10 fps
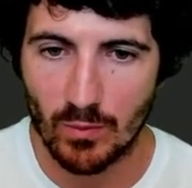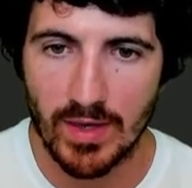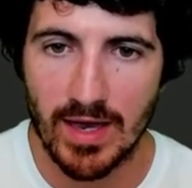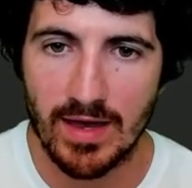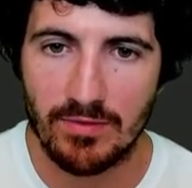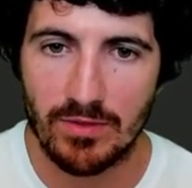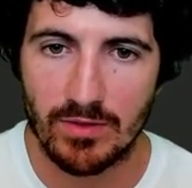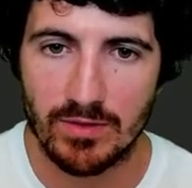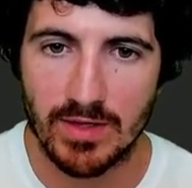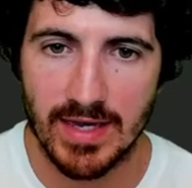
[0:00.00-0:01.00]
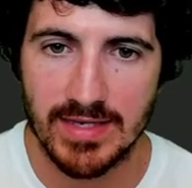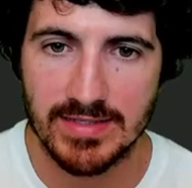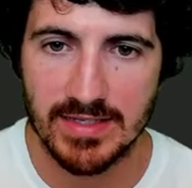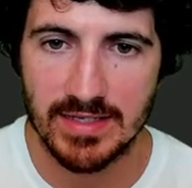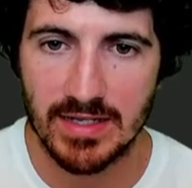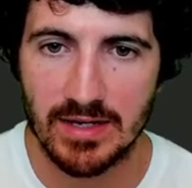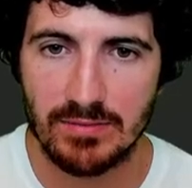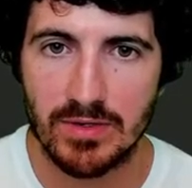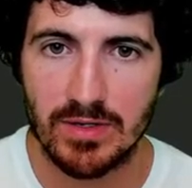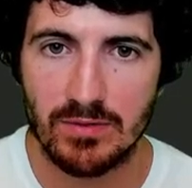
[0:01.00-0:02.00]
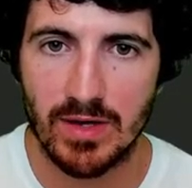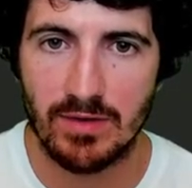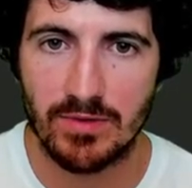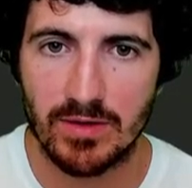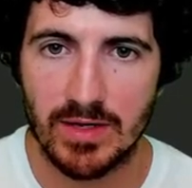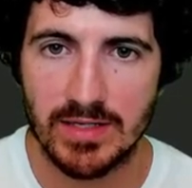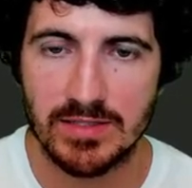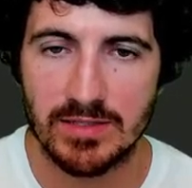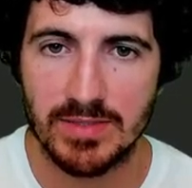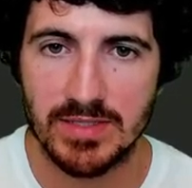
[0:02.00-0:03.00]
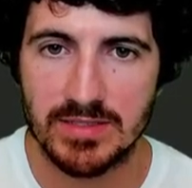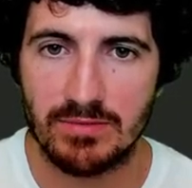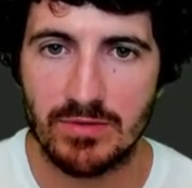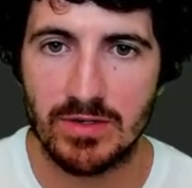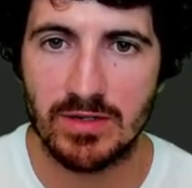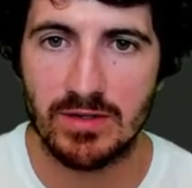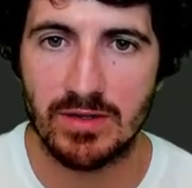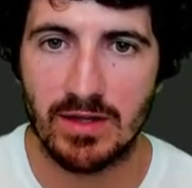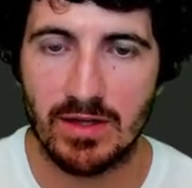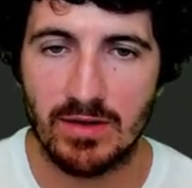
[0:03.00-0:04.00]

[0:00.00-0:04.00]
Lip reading: we have the async library, we have the HTTPS library,